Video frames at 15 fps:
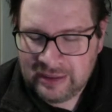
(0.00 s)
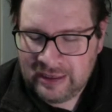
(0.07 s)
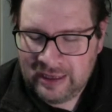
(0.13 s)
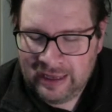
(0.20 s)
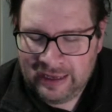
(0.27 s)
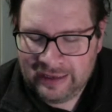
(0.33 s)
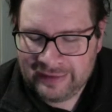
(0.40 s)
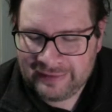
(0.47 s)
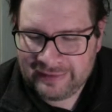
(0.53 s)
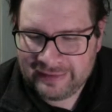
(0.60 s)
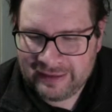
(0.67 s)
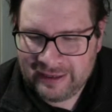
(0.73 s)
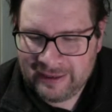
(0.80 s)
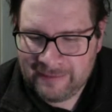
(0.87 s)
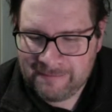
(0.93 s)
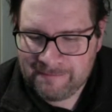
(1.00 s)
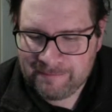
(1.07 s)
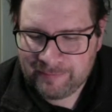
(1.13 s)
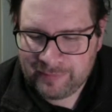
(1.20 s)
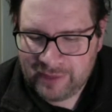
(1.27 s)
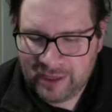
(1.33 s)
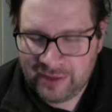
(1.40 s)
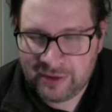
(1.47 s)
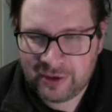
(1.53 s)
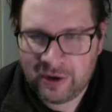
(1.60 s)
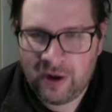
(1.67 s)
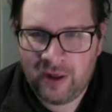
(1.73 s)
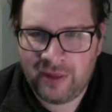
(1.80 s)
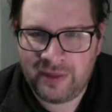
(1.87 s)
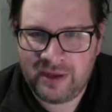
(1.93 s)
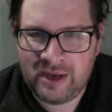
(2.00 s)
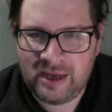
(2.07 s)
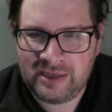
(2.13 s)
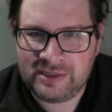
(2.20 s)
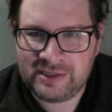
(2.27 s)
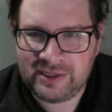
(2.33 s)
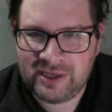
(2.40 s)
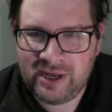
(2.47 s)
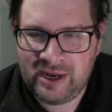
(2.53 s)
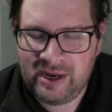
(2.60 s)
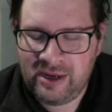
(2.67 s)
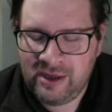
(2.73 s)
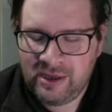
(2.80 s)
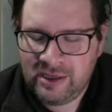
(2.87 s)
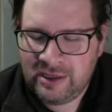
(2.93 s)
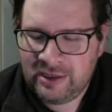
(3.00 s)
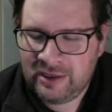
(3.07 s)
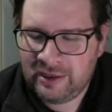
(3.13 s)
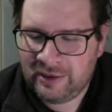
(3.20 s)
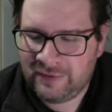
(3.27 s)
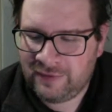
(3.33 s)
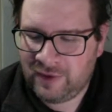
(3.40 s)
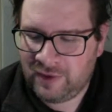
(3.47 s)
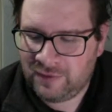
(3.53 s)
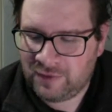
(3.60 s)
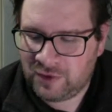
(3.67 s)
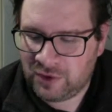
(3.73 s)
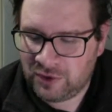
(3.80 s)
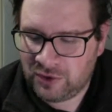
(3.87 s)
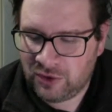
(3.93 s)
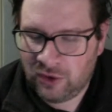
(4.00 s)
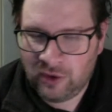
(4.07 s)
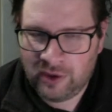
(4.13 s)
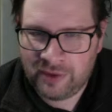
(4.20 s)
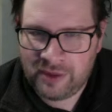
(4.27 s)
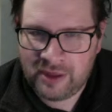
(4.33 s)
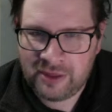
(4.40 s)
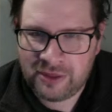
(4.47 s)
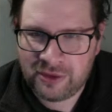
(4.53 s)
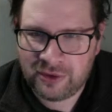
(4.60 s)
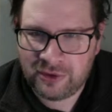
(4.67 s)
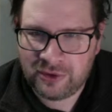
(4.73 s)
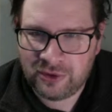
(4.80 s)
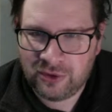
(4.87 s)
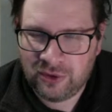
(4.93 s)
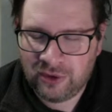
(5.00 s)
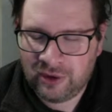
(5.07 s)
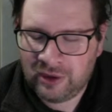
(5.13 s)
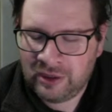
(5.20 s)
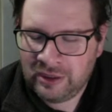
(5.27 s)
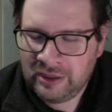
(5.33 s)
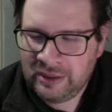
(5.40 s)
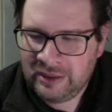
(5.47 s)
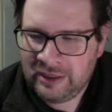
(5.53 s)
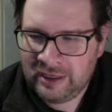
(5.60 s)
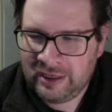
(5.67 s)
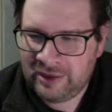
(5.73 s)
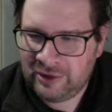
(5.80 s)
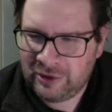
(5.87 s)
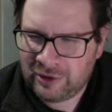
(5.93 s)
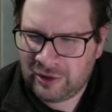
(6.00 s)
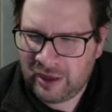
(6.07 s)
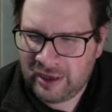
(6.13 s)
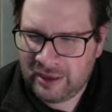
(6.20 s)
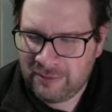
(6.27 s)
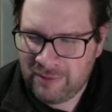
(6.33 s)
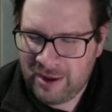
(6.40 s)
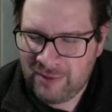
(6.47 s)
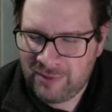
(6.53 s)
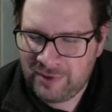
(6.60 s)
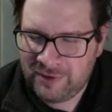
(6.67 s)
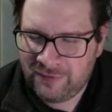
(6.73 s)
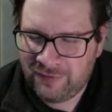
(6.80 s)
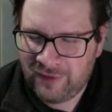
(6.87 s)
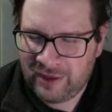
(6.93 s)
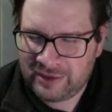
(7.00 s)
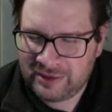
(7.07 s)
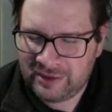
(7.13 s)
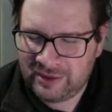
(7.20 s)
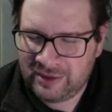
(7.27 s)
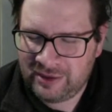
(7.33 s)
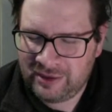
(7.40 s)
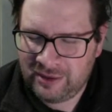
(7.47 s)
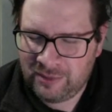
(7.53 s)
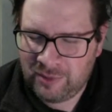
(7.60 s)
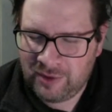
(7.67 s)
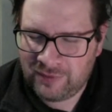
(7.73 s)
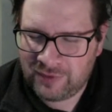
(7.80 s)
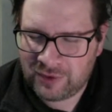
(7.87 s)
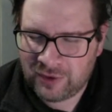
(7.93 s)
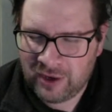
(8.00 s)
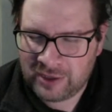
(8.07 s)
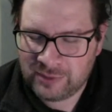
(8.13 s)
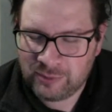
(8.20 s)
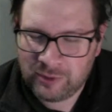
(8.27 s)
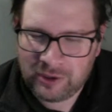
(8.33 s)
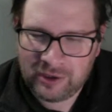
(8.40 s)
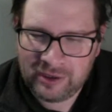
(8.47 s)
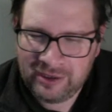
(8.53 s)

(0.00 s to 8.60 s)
and the call on the ice tonight of a good goal on that third goal looked like it may have been deflected above the crossbar.